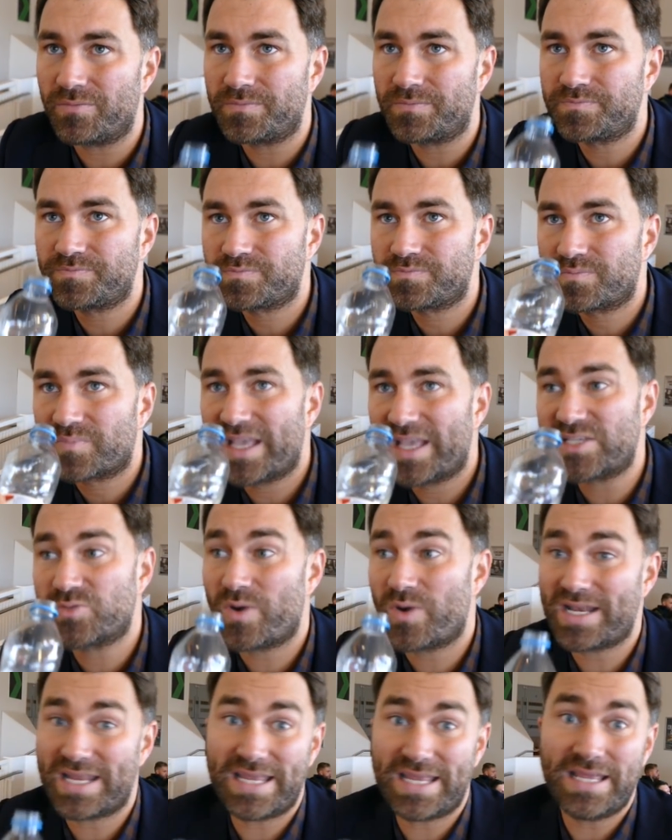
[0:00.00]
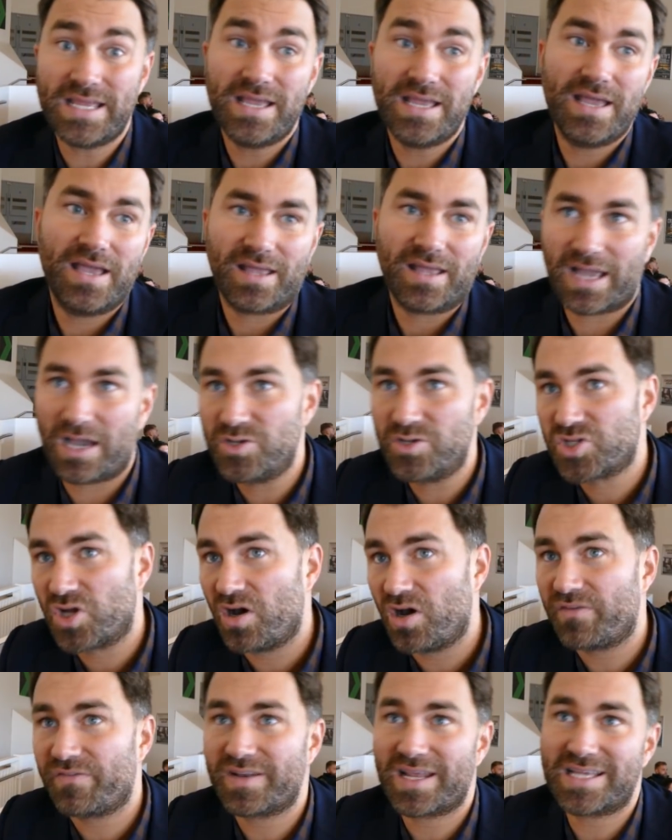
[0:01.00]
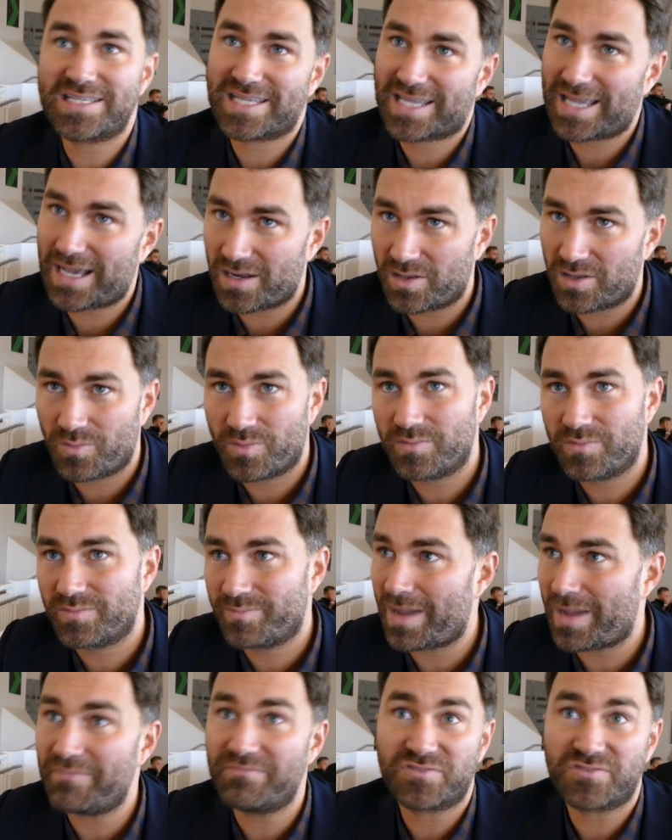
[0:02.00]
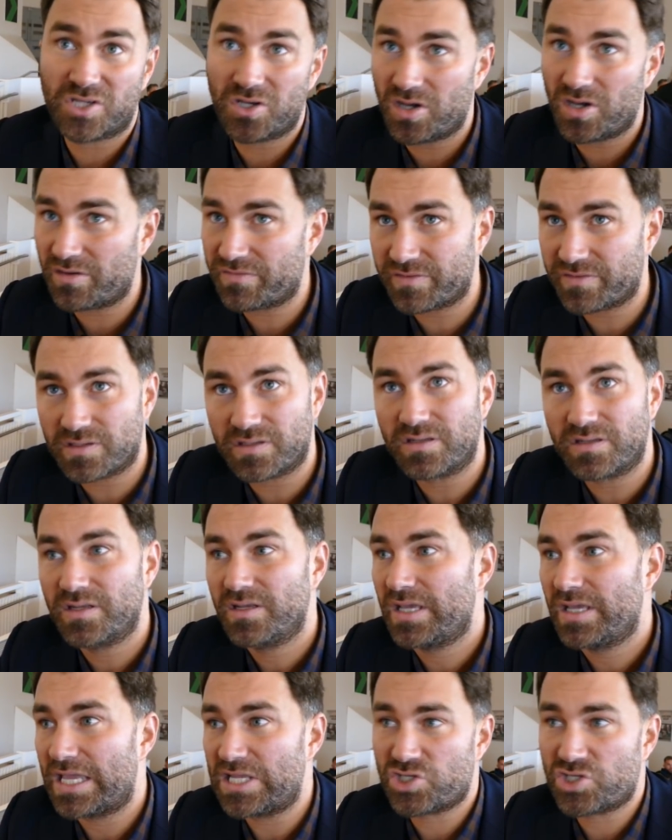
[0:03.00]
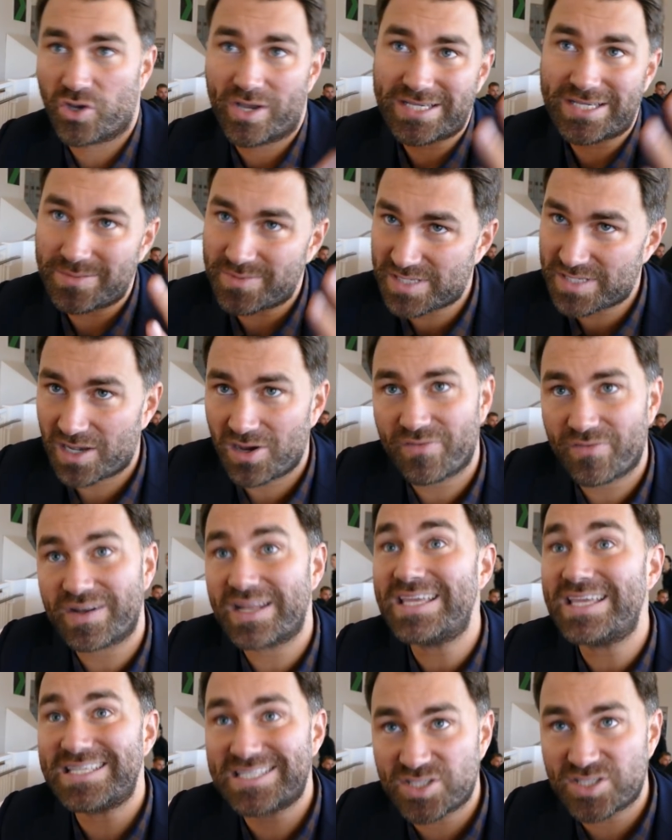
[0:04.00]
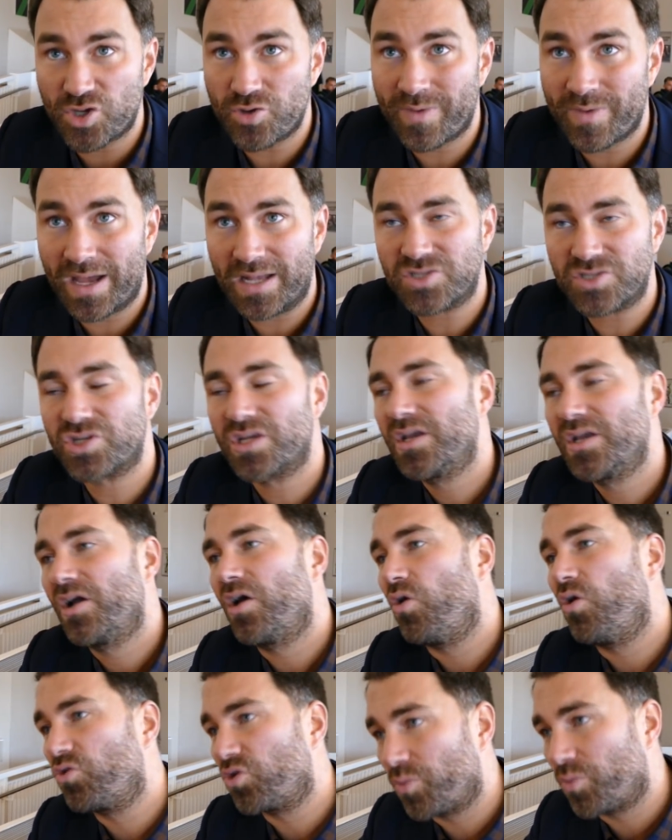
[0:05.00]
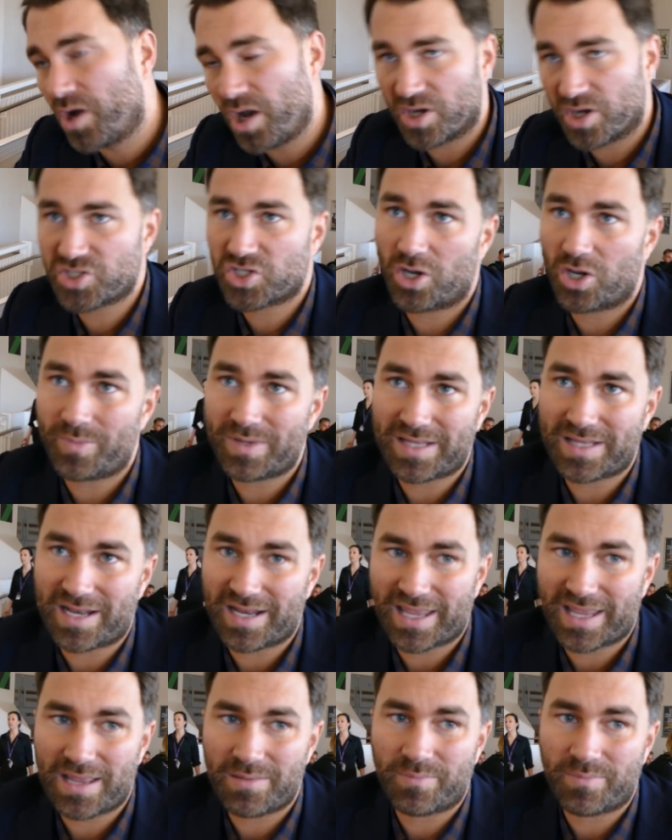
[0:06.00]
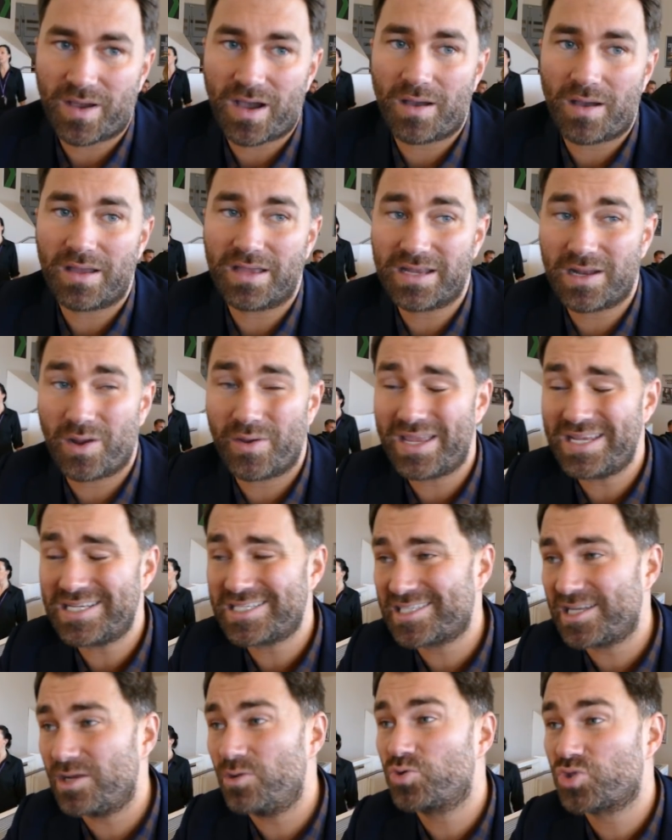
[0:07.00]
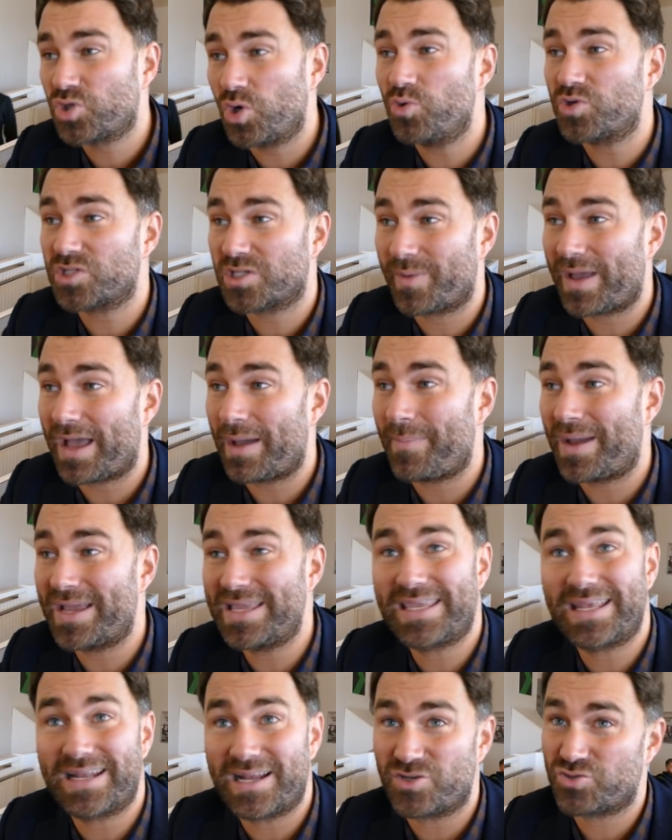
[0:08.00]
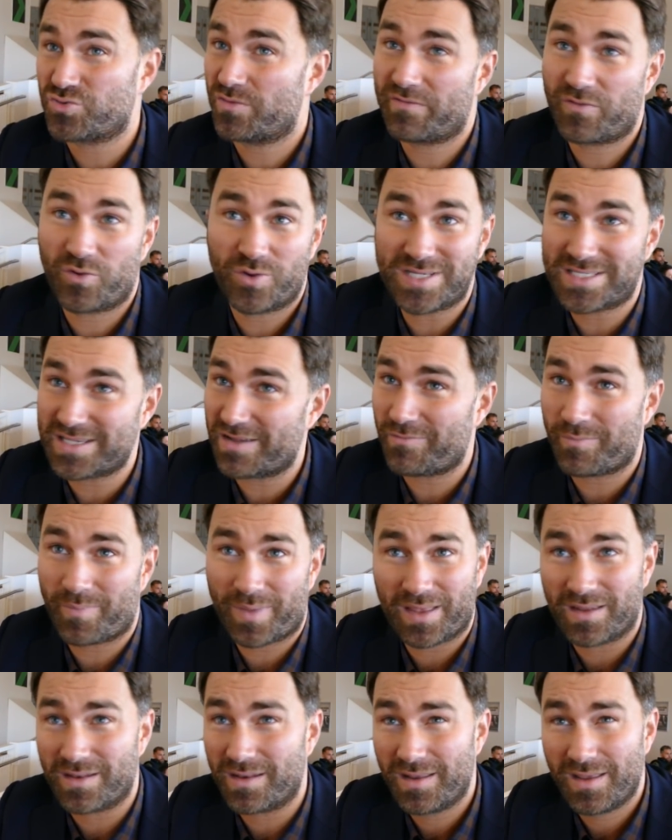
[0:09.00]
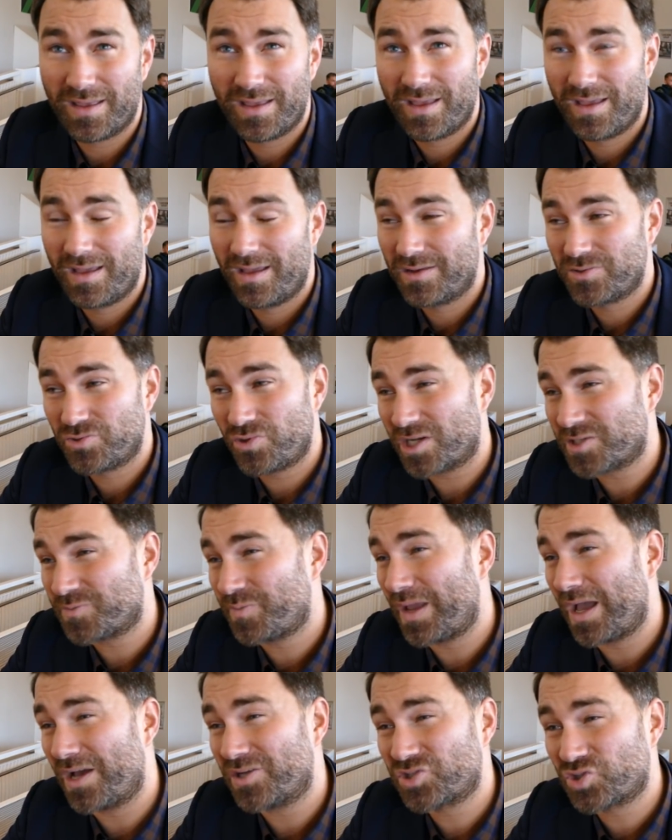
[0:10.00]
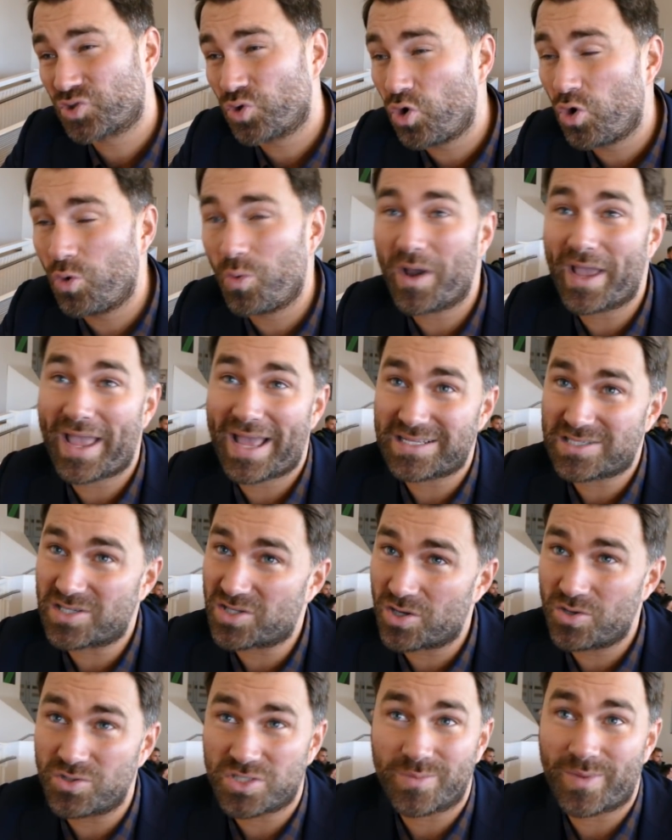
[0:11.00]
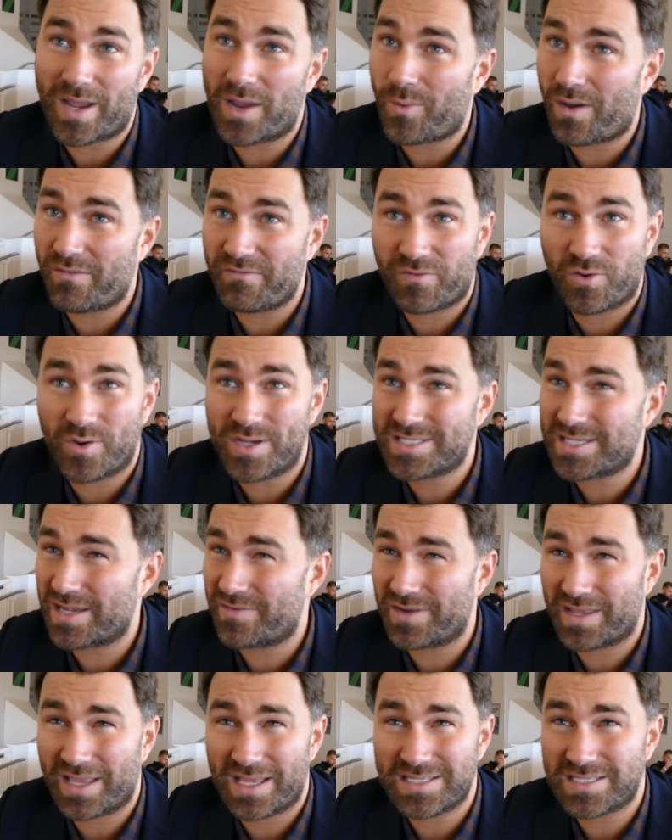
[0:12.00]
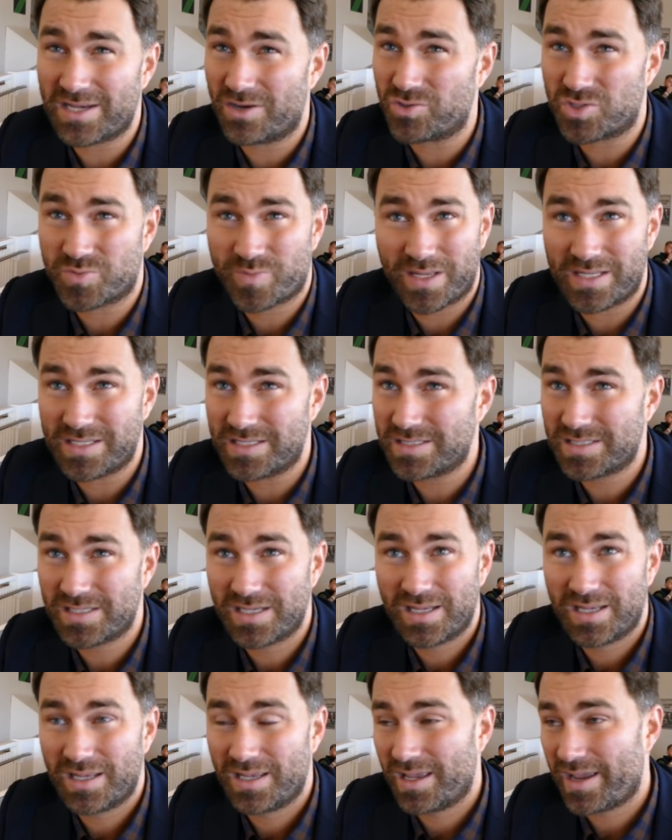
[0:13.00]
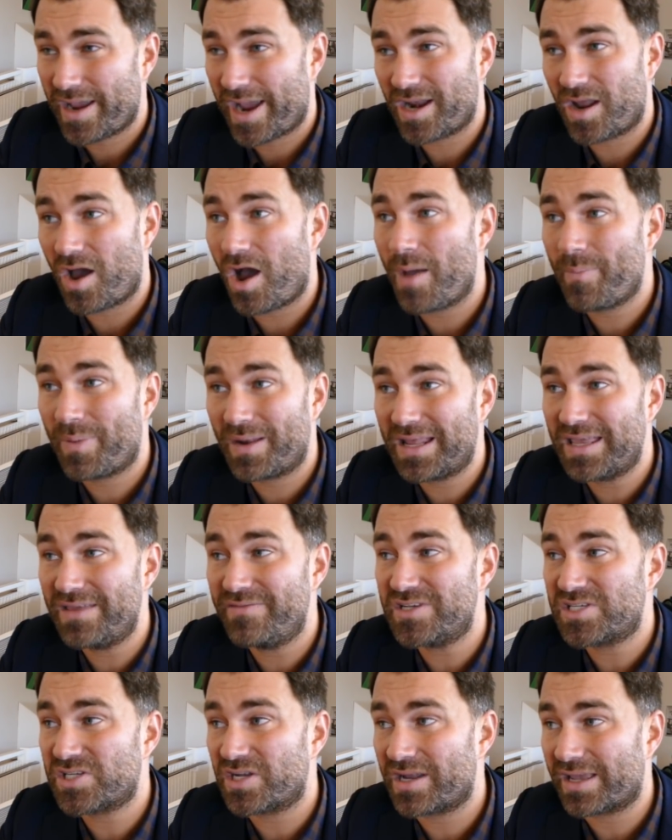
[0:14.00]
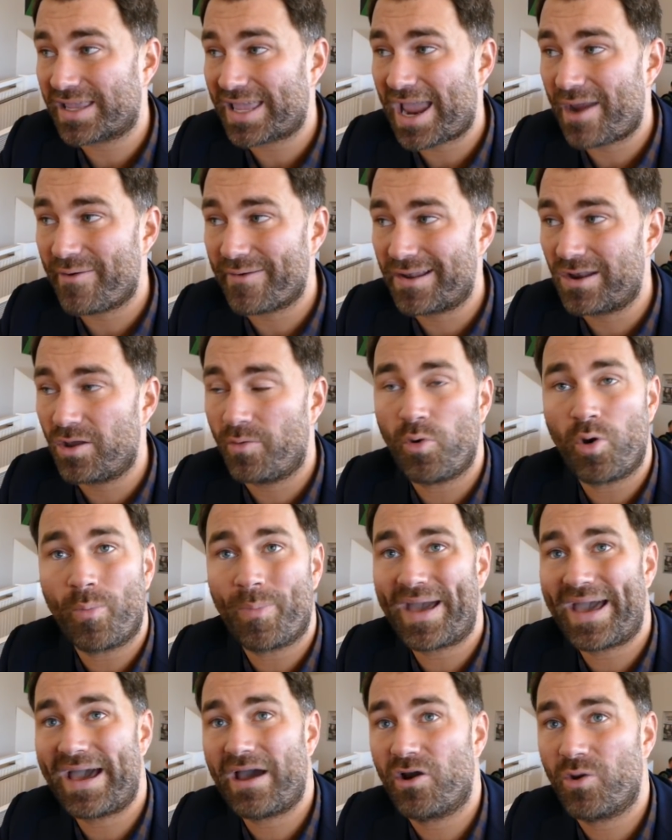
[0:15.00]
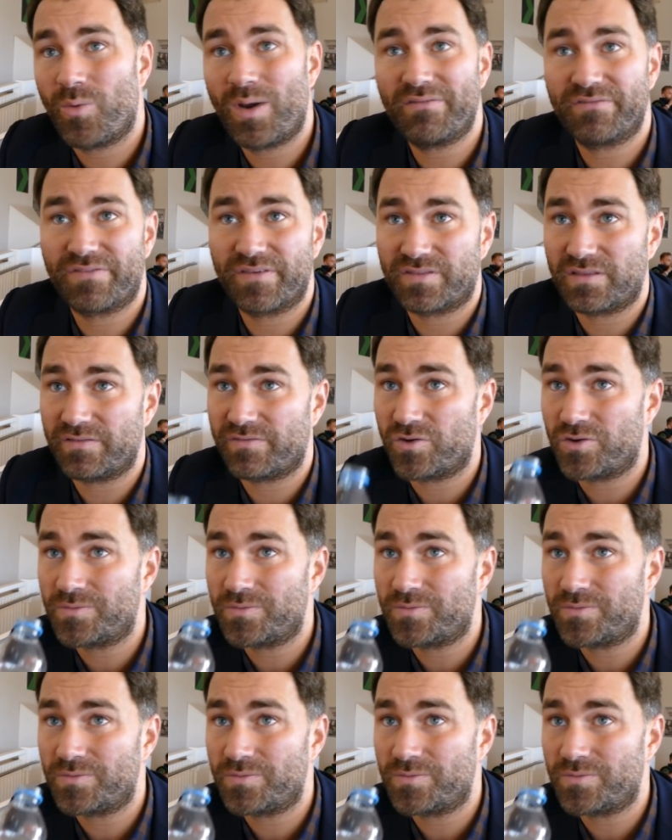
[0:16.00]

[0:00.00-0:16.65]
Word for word: Mm. It's when he goes off and has a couple of months off and enjoys himself and eats too much, all the work's got to be done again. But I, you know, he still talks about making 147 pounds. Mm. Trust me, I saw what he had to do to make 147 against Errol Spence, and I believe he's going to carry a lot more power at 154.